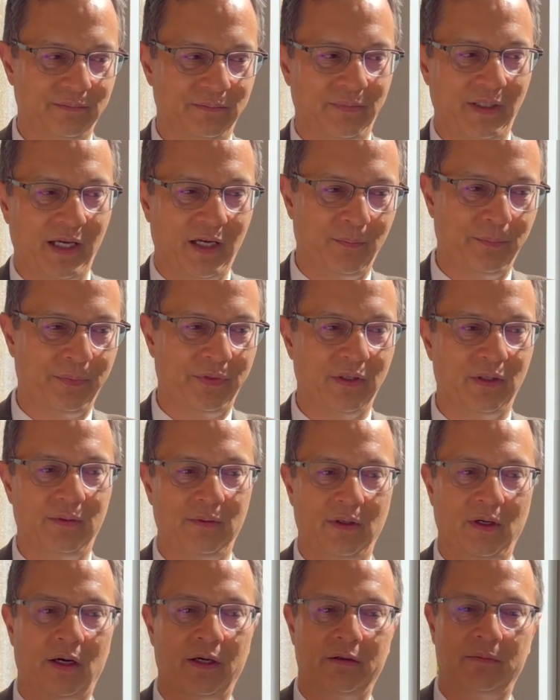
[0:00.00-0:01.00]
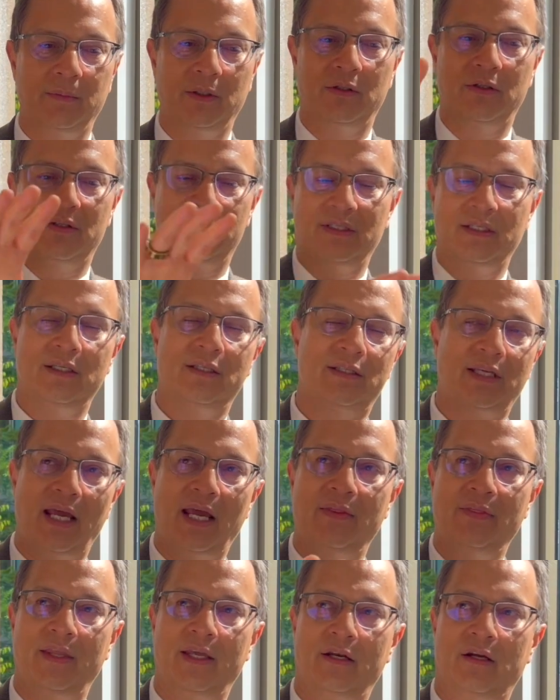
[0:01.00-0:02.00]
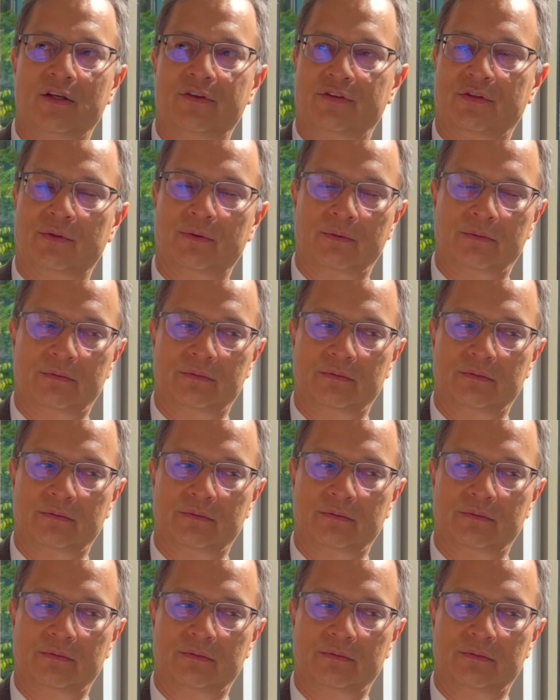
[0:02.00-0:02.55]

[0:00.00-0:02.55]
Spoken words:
help the autoimmune disease and then also